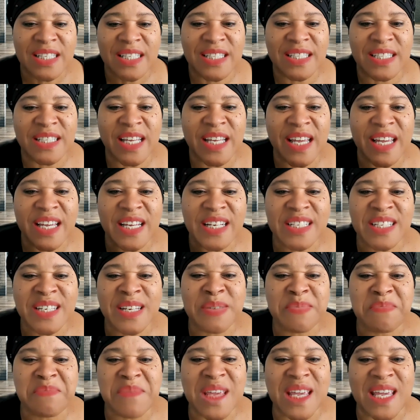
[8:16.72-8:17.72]
Sing
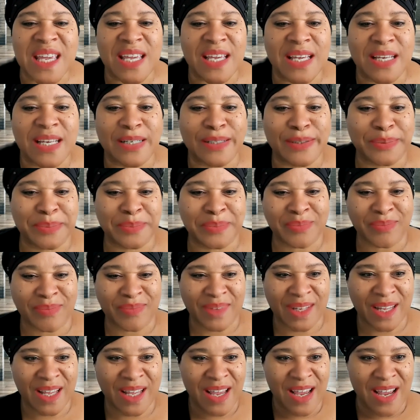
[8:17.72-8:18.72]
to me.
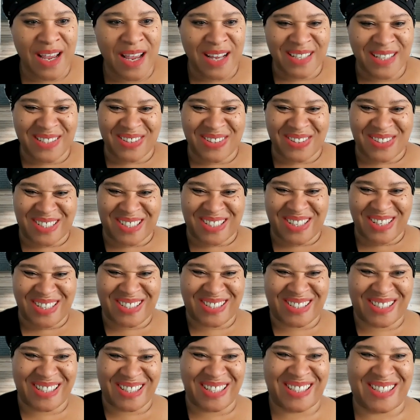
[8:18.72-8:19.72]
So
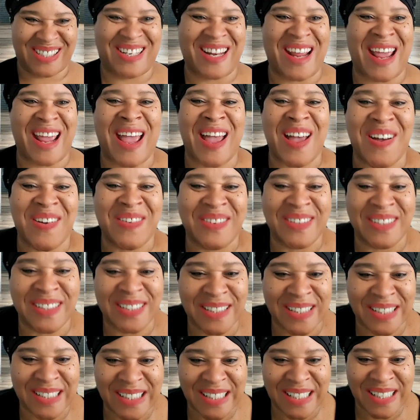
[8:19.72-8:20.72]
she sits
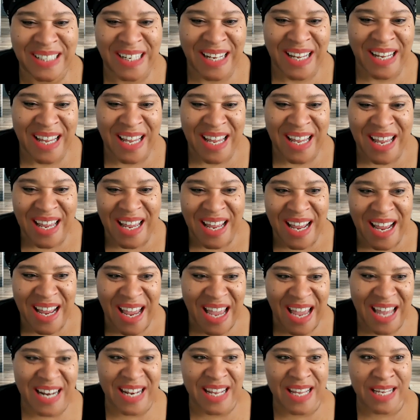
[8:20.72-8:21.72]
down
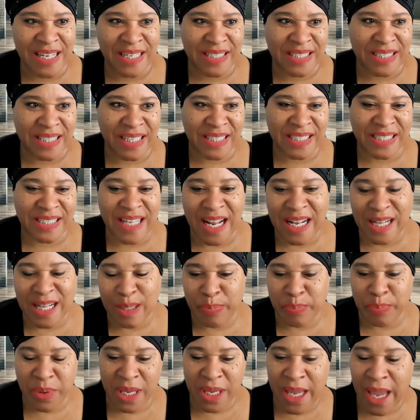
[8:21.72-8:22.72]
and he sits at
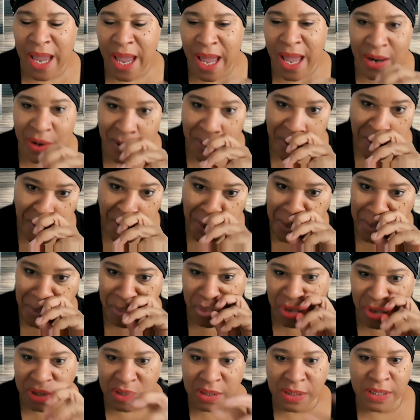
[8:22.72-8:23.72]
the piano,
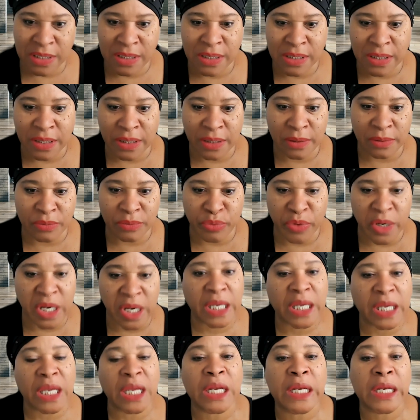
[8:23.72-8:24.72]
Brooklyn's little
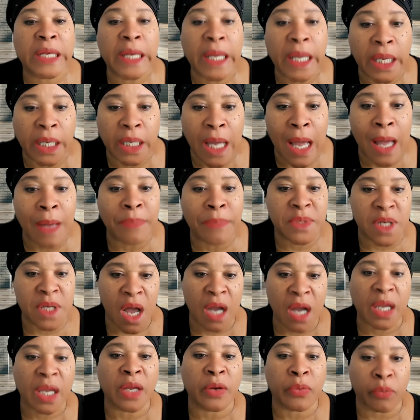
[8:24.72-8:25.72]
rinky dink. I'm
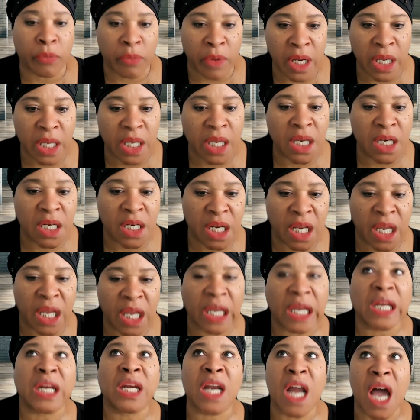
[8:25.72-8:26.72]
talking rinky
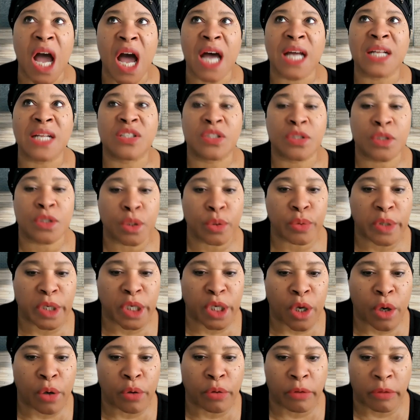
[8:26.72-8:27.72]
dink,
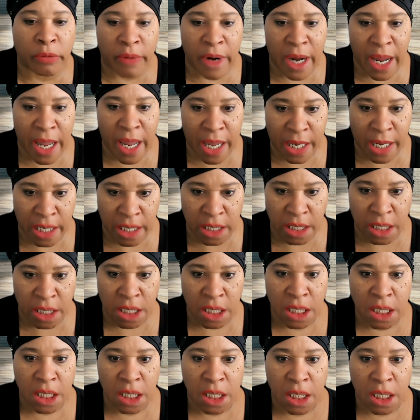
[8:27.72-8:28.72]
non-studio grade